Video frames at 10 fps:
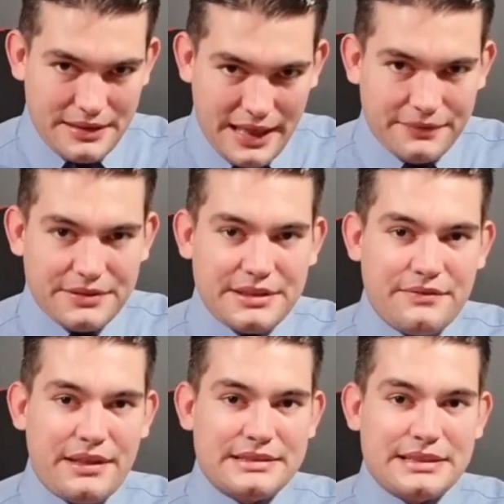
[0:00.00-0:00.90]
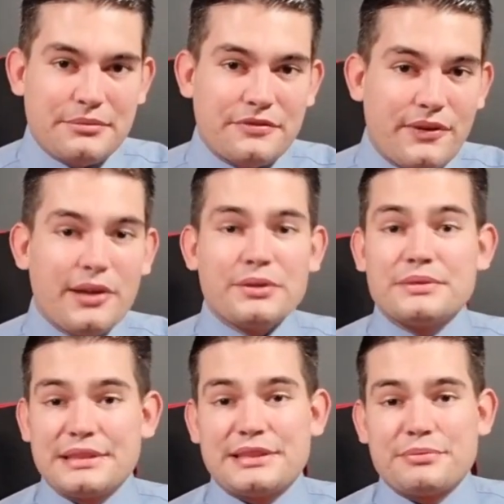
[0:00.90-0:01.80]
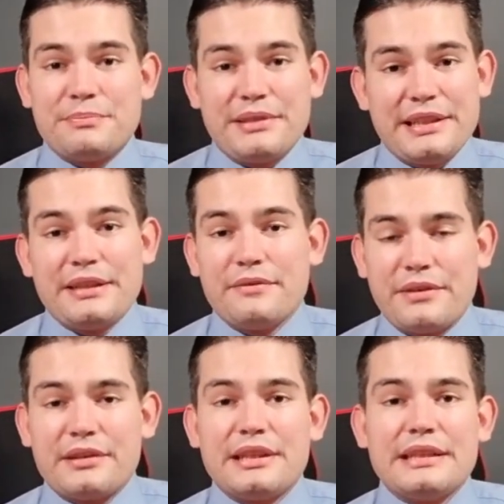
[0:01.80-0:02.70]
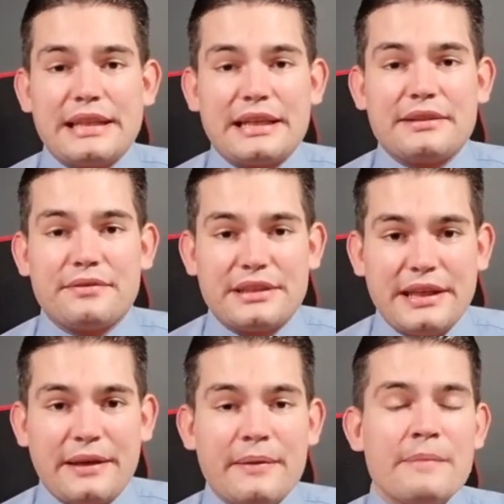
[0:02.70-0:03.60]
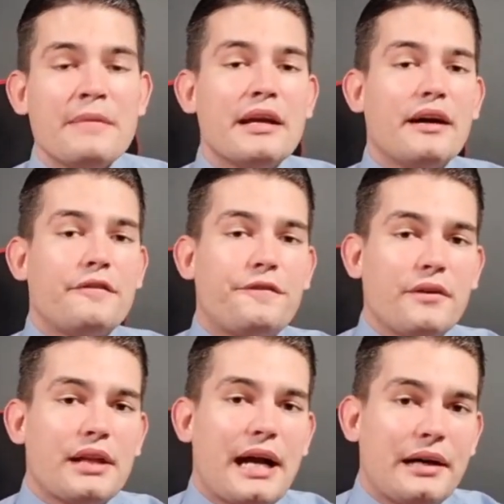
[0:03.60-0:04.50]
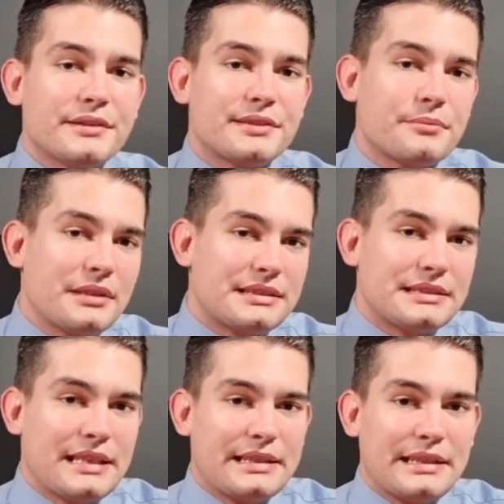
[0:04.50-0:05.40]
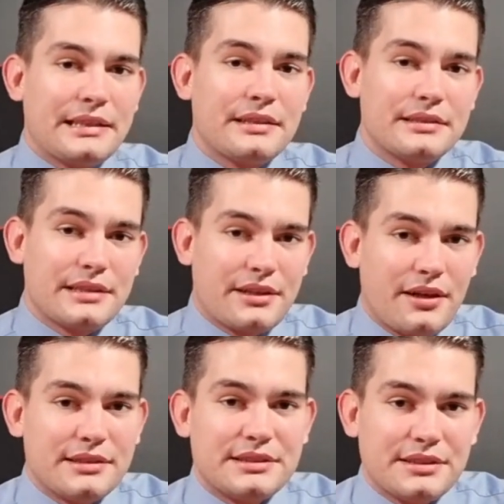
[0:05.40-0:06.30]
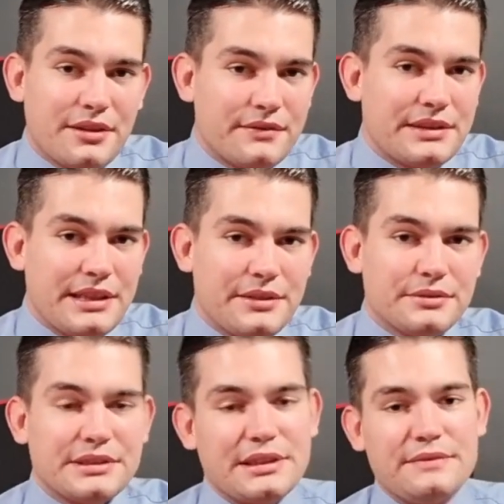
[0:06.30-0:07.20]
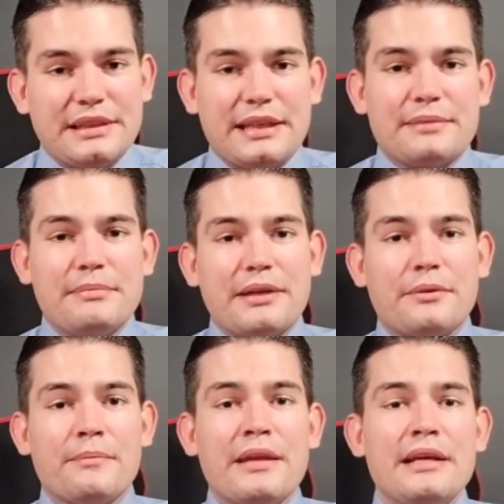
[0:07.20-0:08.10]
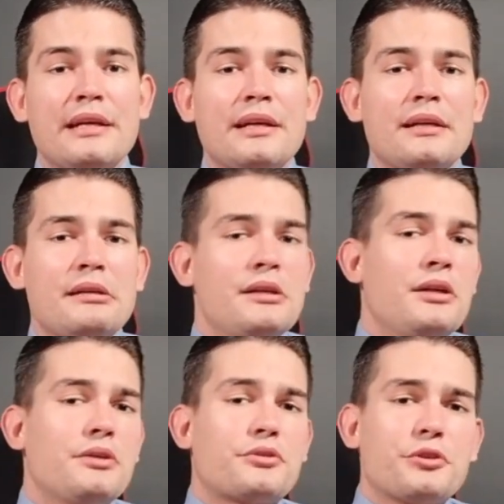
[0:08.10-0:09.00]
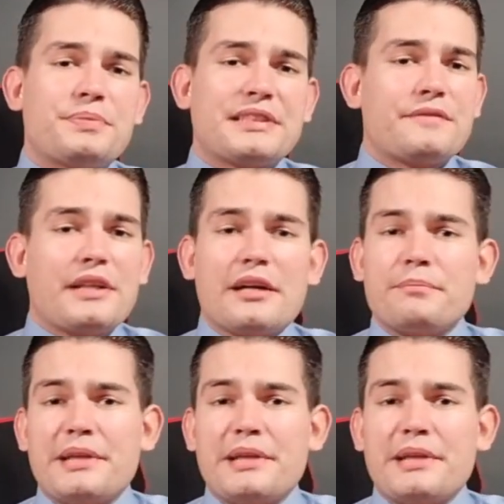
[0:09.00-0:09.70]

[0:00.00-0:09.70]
after the events that would follow, this would be a very negative thing. A full house was attending the concert of the Eagles of Death Metal. Groups of young